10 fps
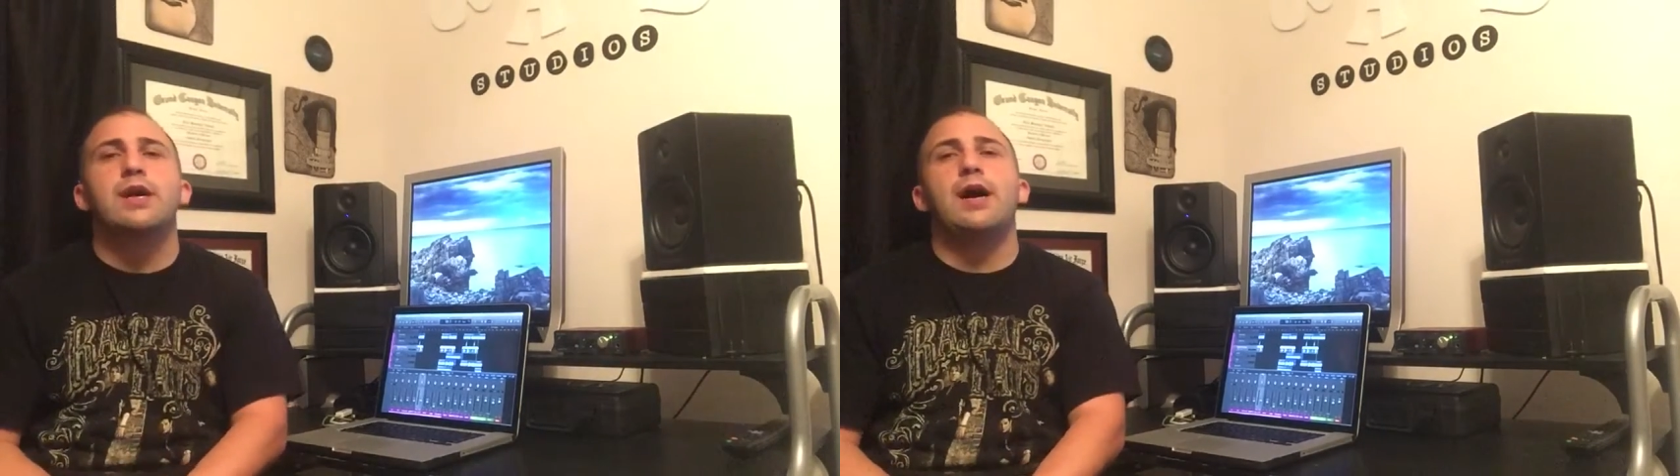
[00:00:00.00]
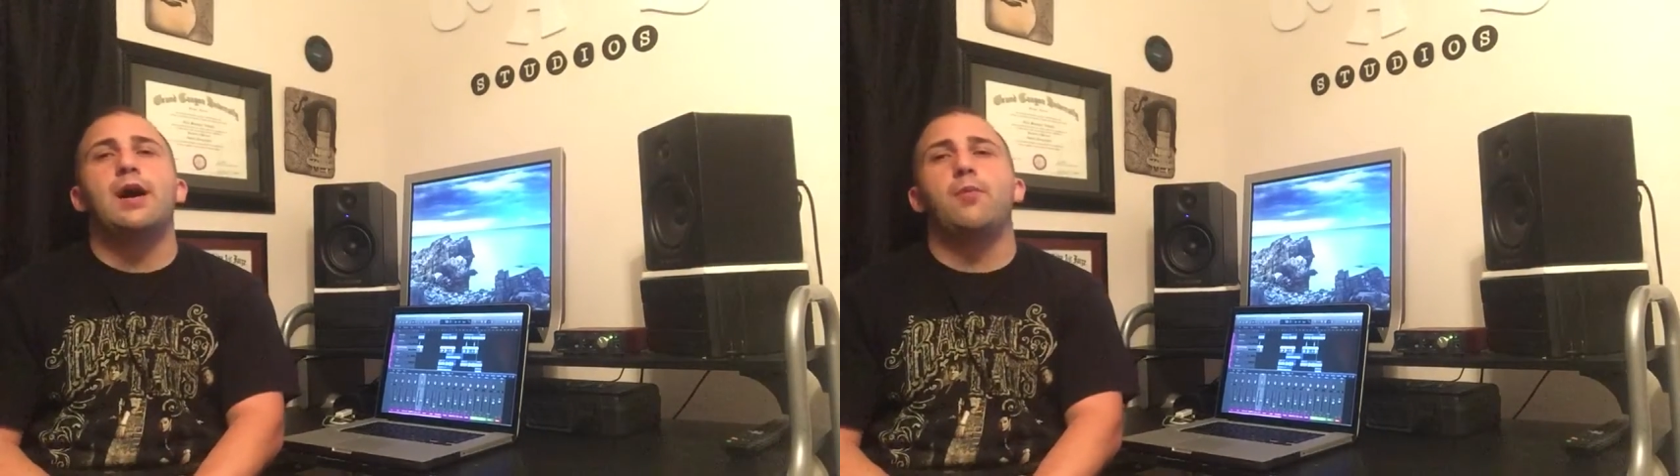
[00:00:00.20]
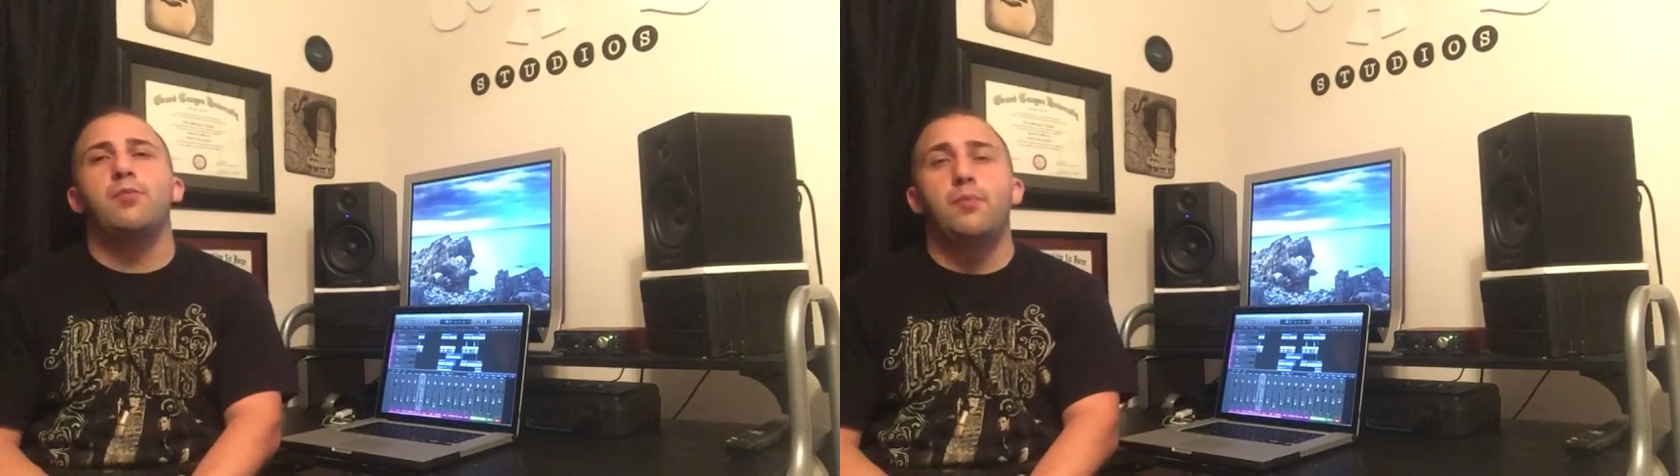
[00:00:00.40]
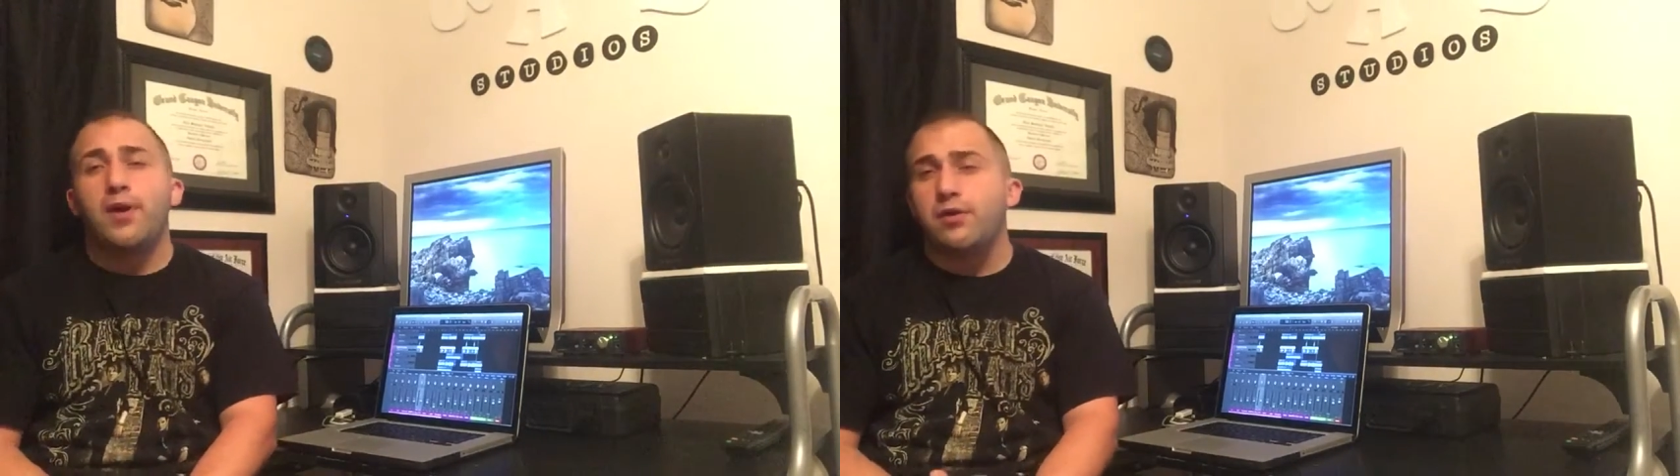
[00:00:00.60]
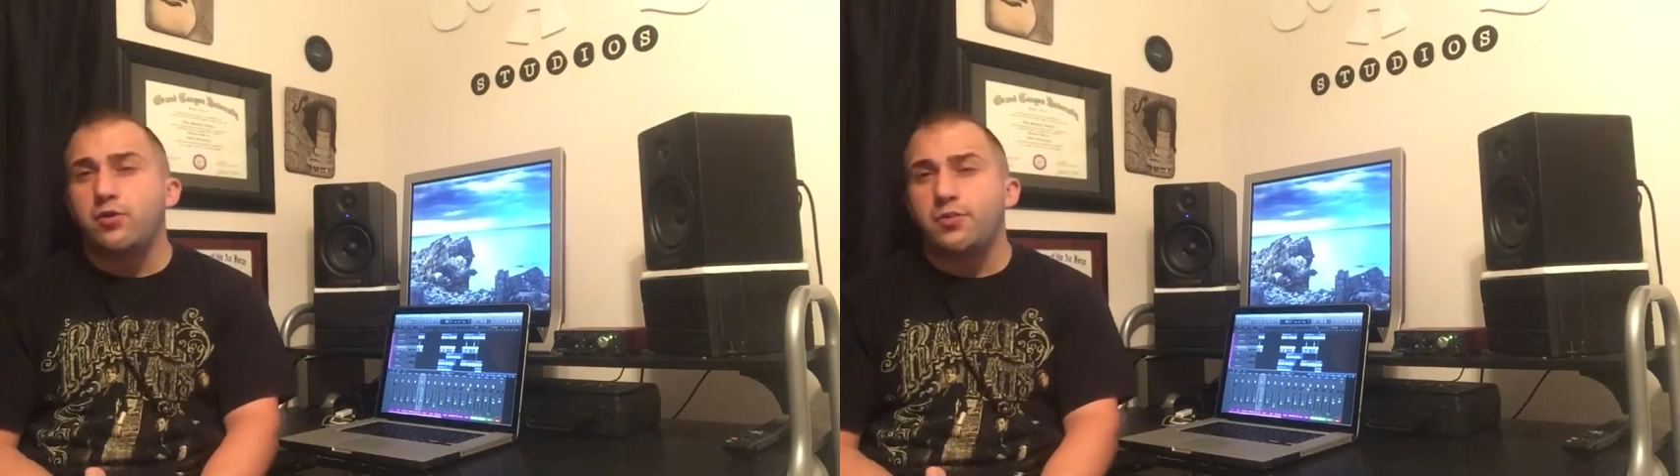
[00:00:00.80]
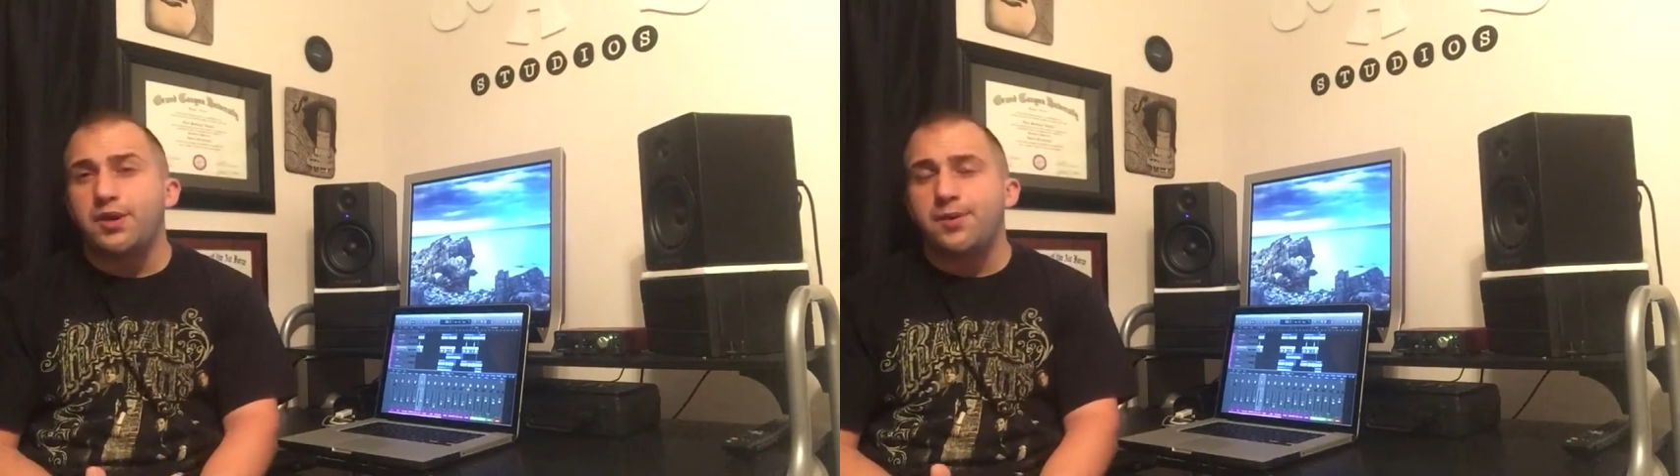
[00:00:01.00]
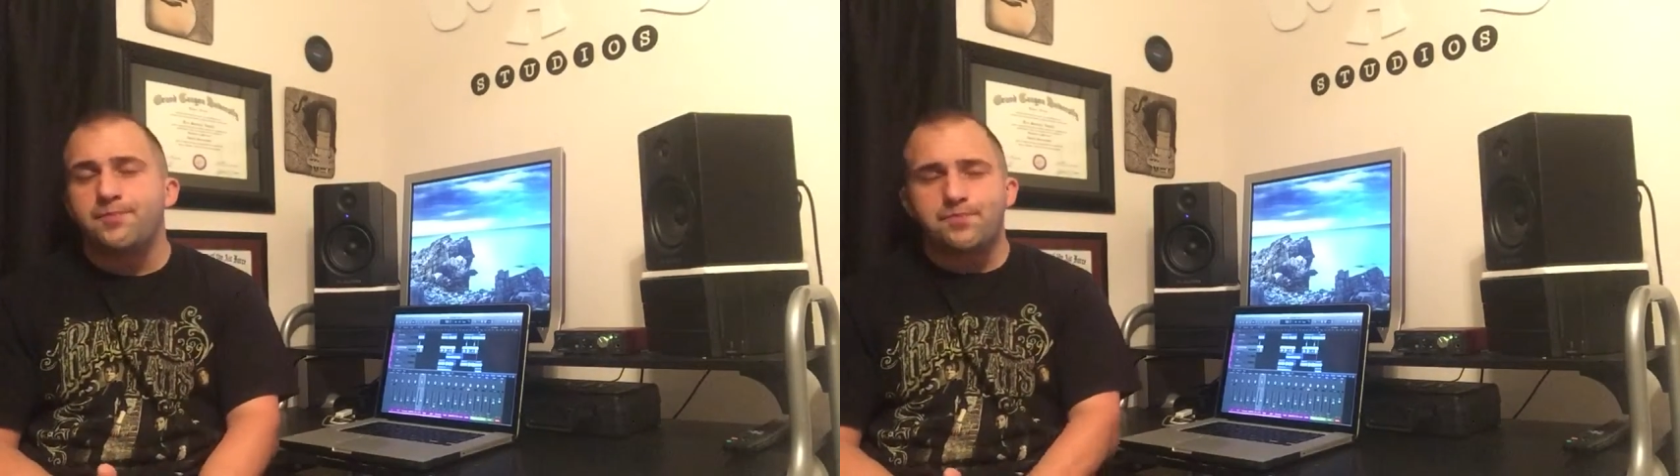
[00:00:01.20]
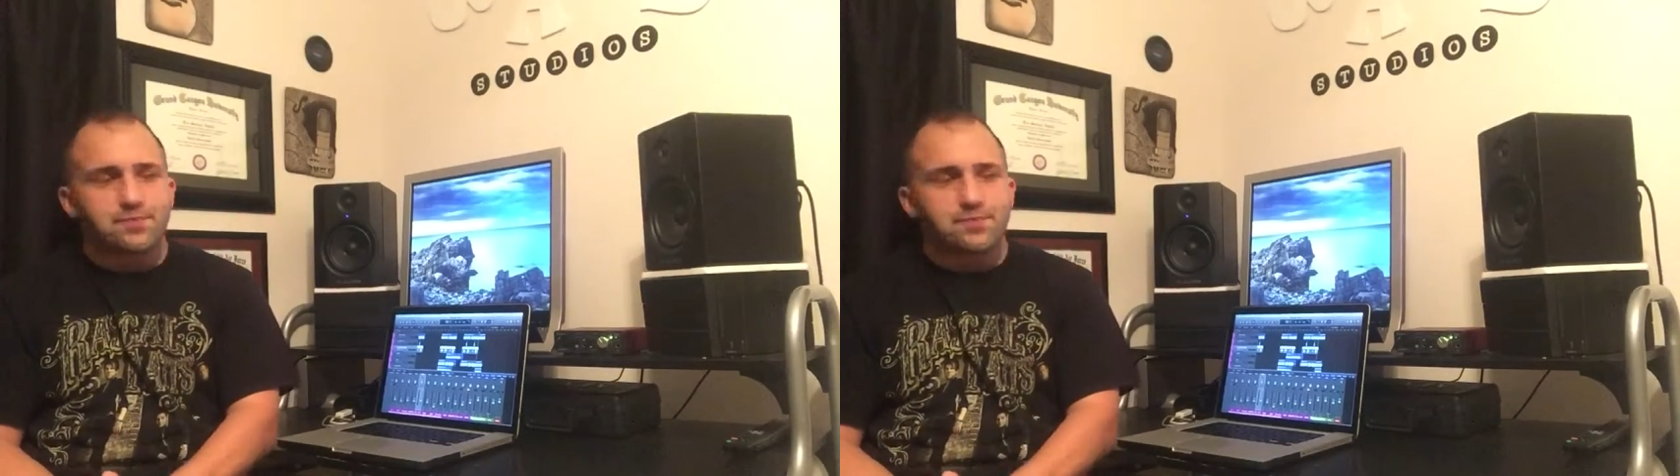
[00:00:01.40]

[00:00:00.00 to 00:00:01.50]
the better you'll be.